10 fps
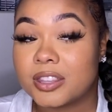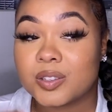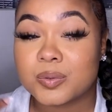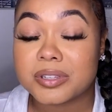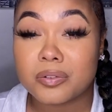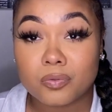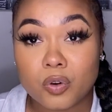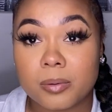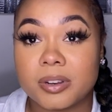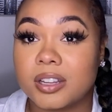this was
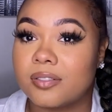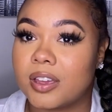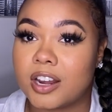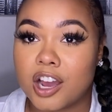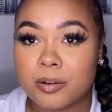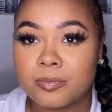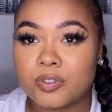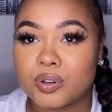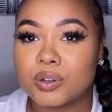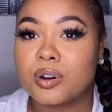informative and
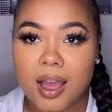helpful.